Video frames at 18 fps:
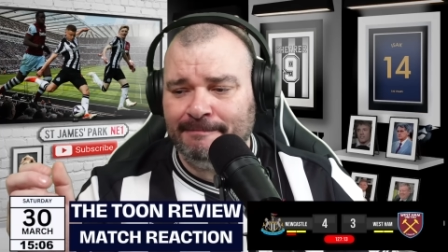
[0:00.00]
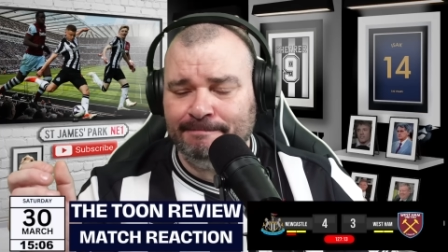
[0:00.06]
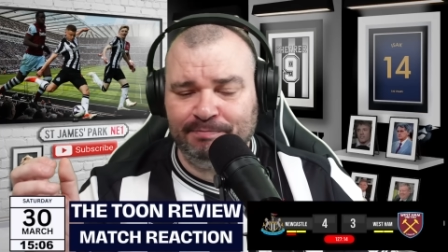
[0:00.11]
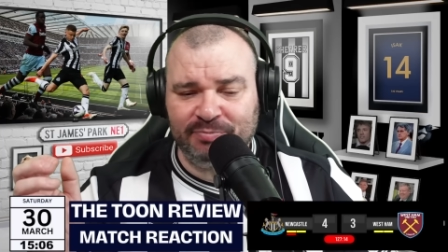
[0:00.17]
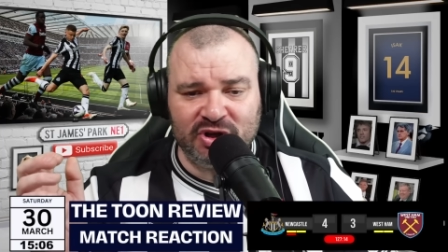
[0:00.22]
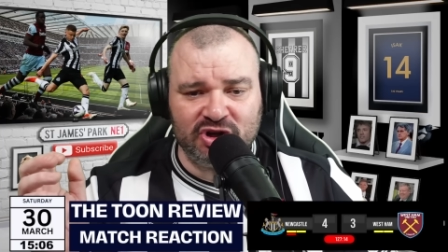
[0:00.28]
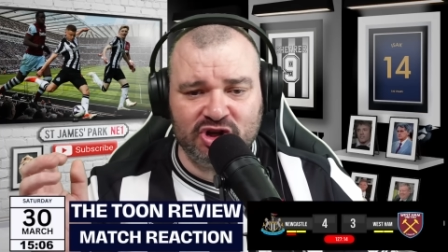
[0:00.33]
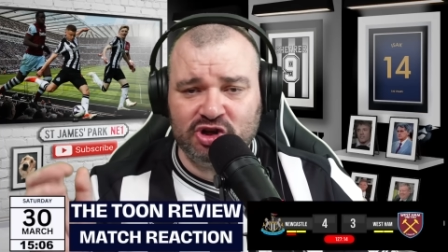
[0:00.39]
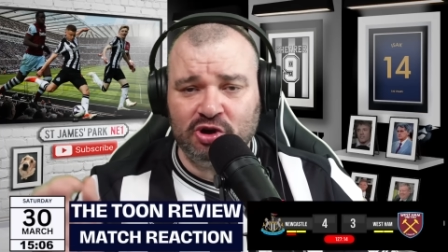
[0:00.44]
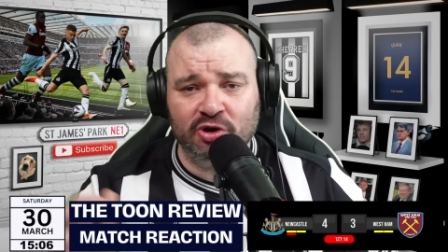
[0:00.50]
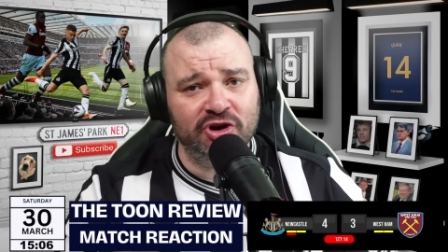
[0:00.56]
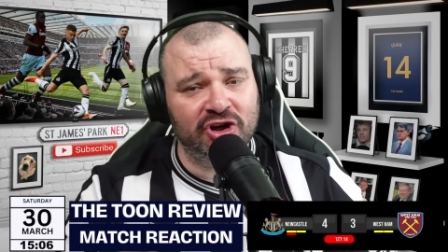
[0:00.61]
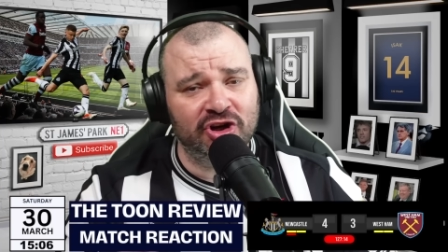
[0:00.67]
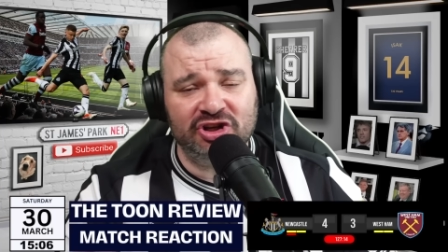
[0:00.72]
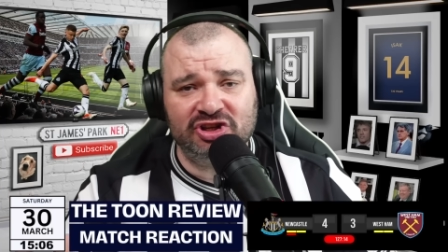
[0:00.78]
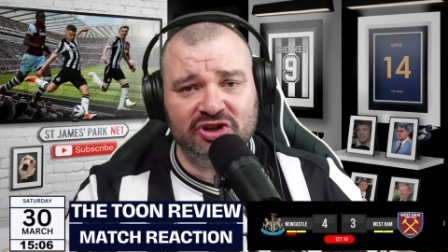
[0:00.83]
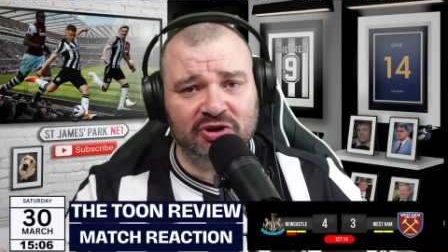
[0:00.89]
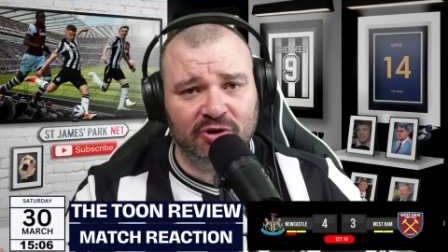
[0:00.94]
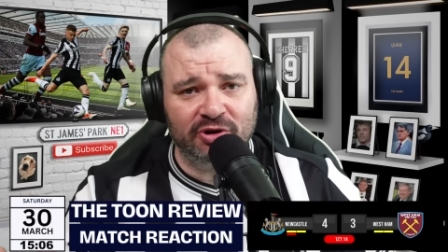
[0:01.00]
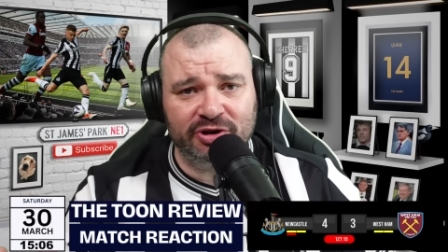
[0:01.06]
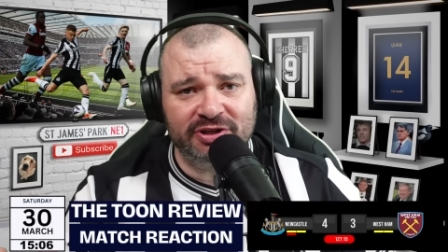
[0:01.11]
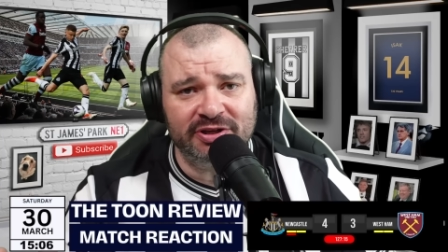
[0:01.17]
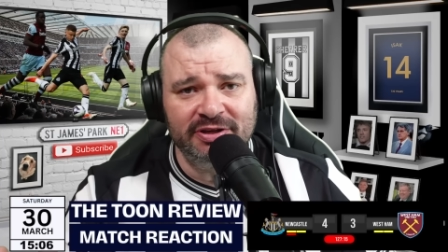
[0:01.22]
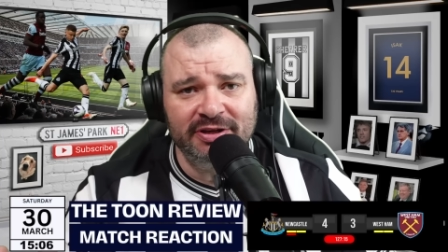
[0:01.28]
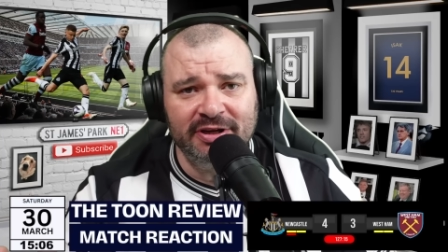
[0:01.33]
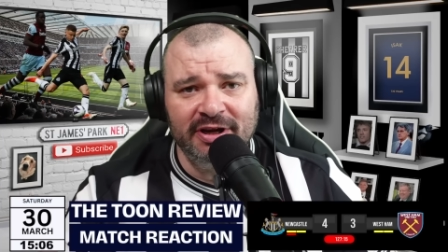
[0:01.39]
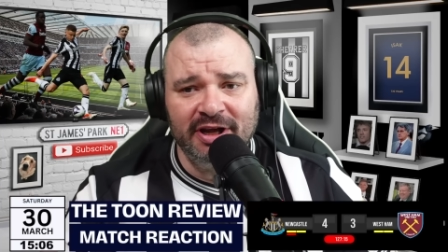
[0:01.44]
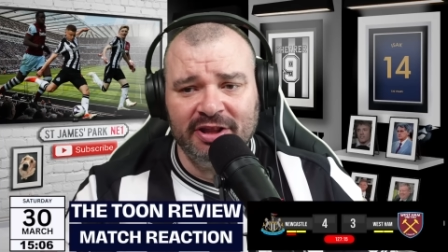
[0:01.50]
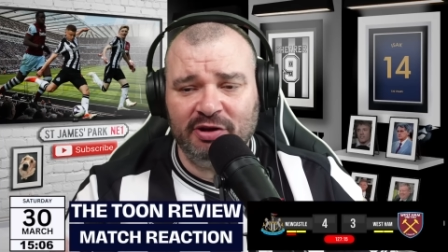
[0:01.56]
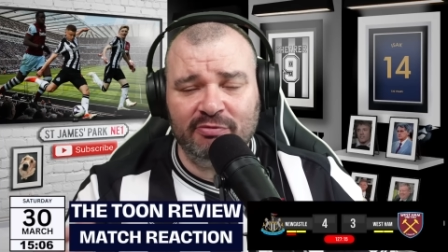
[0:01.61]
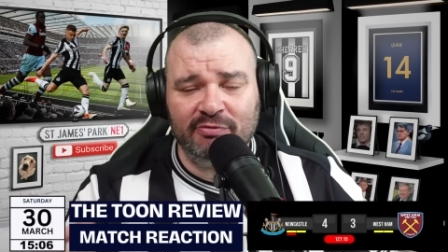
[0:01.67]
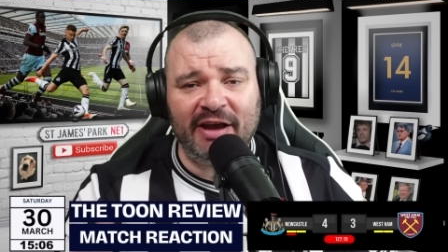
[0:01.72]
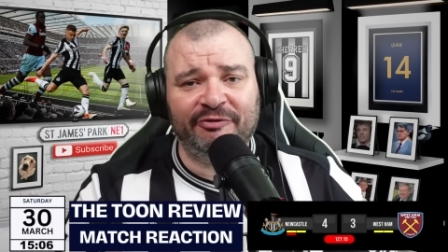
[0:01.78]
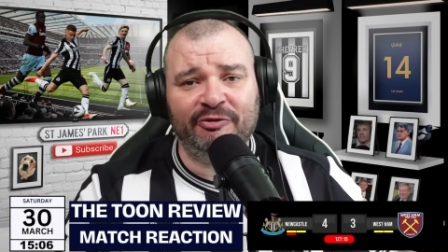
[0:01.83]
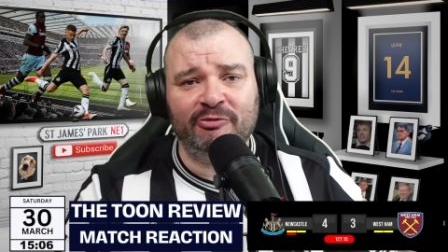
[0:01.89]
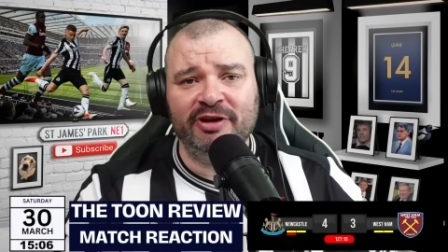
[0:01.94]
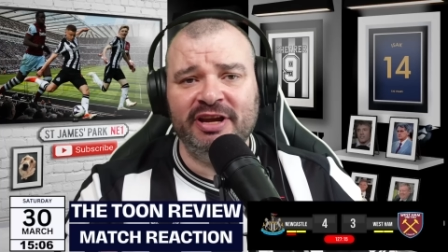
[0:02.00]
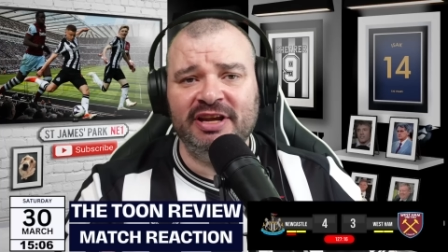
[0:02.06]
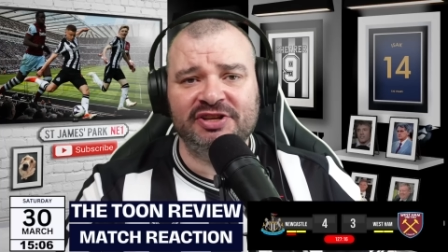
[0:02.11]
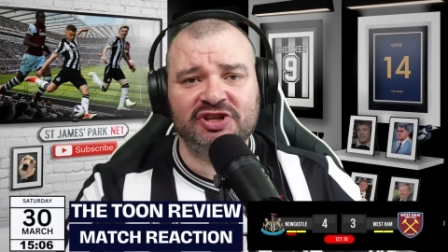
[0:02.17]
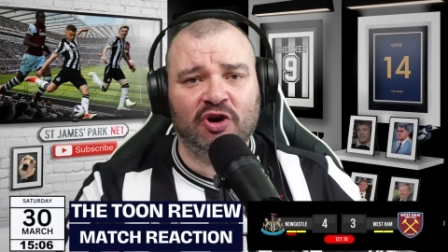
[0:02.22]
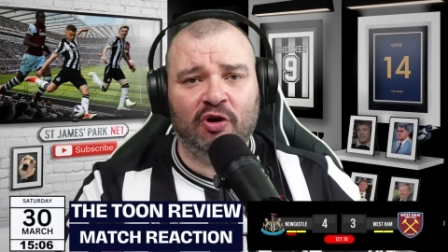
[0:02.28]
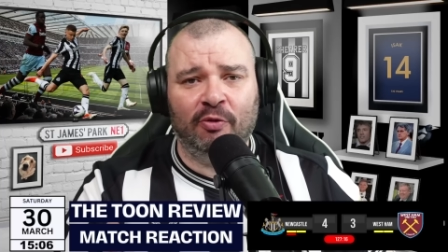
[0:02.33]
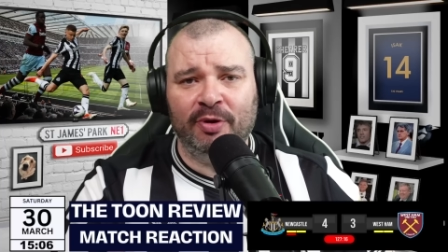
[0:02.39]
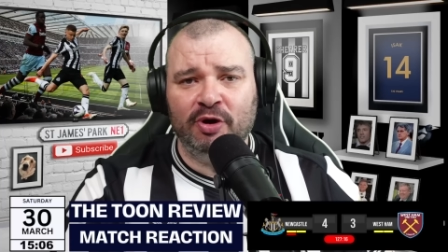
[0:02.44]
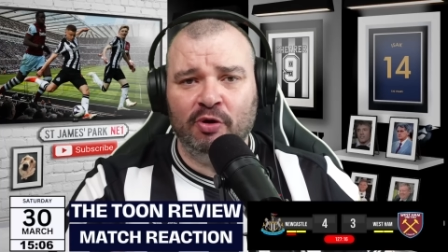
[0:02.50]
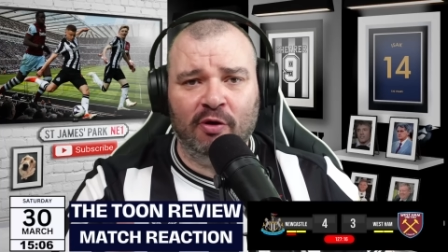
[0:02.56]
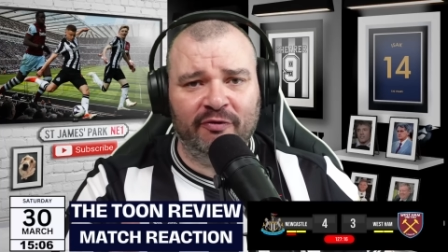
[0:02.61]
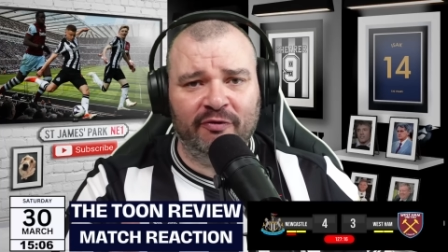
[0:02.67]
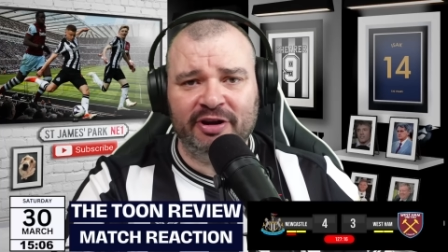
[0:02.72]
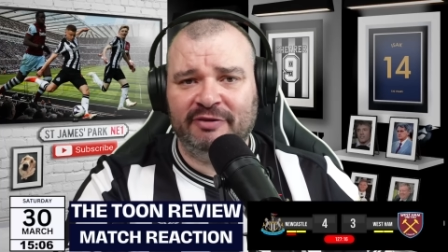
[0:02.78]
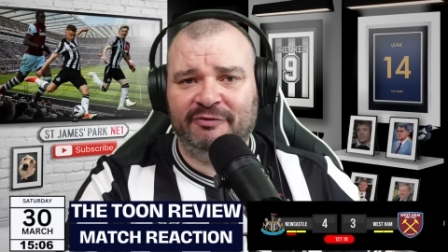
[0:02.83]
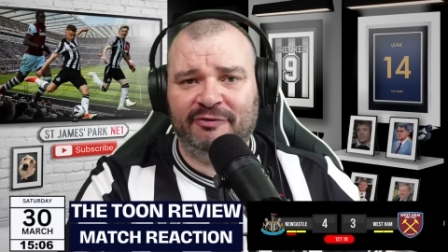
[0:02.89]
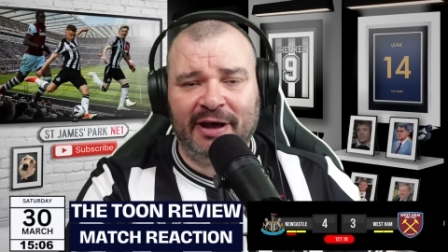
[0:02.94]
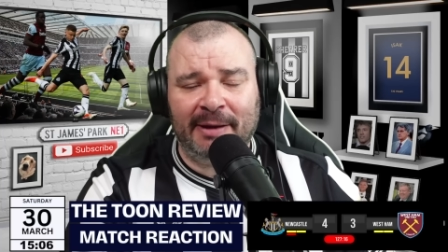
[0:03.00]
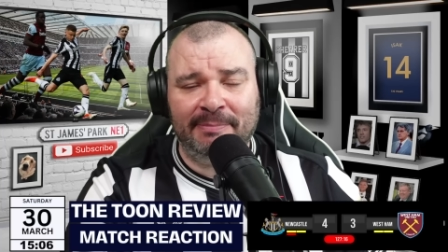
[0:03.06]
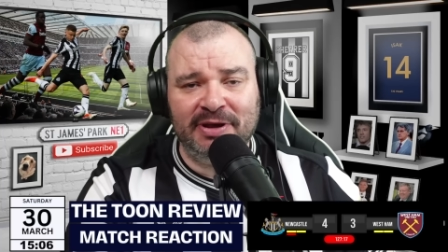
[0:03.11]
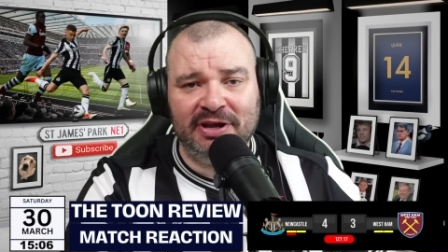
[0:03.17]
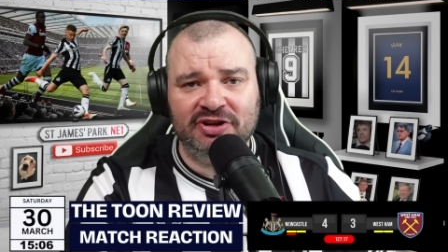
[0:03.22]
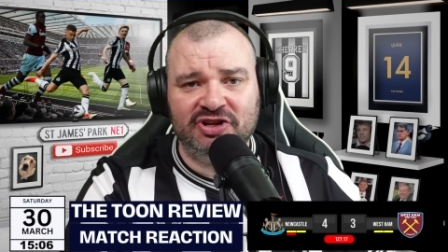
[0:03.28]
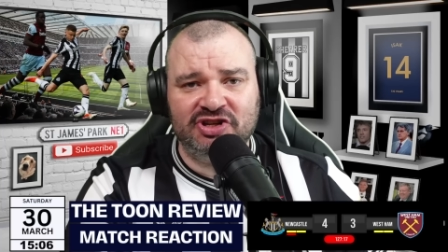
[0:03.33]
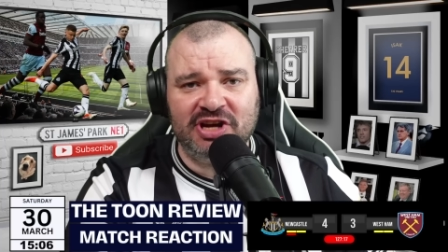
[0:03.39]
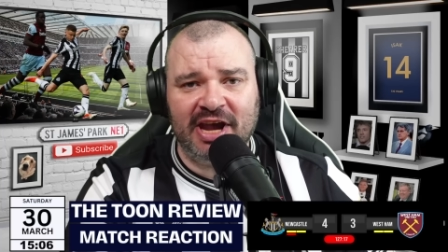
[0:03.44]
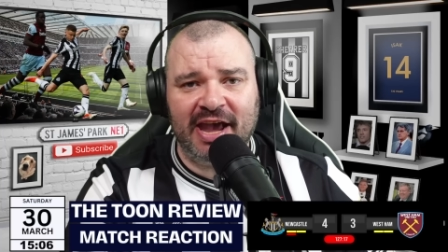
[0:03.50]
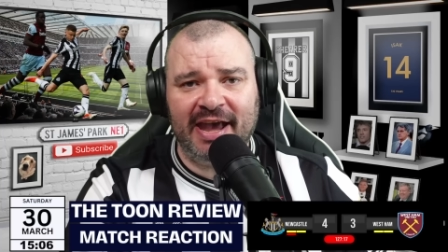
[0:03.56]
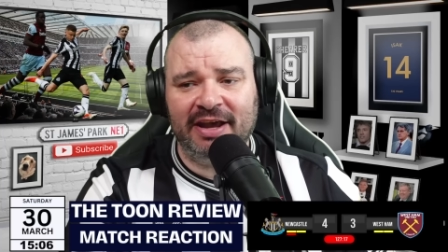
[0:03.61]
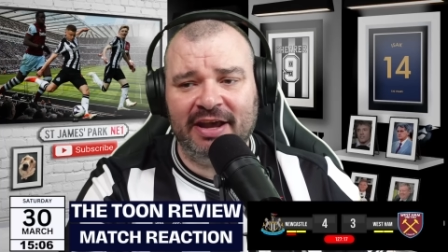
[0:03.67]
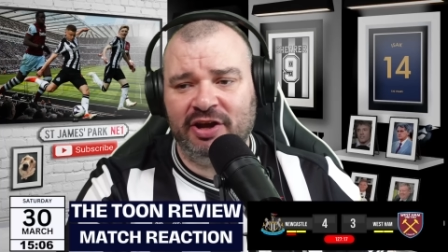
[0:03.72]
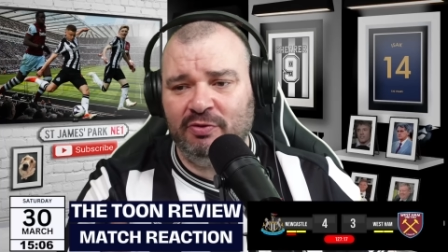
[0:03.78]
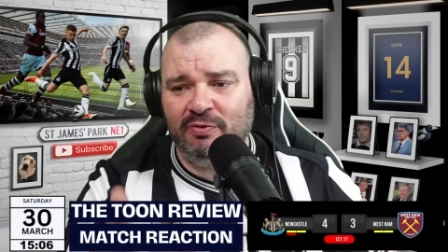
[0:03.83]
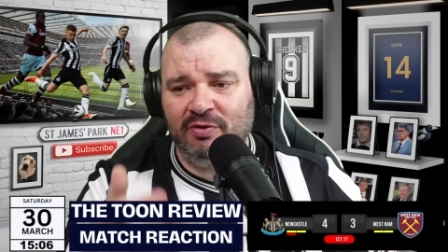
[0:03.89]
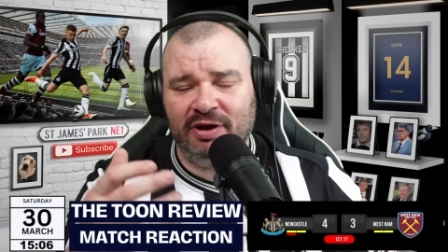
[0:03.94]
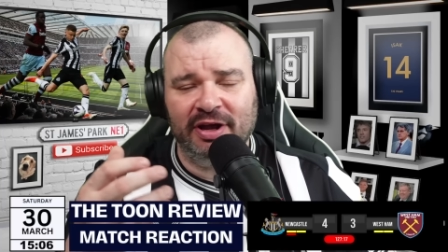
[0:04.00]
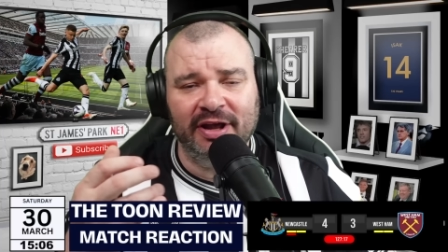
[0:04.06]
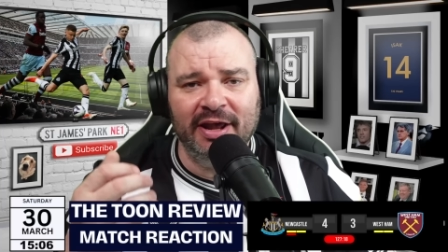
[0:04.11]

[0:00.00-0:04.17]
Shouldn't have stood. The referee is coming over to Fabian Schär, who,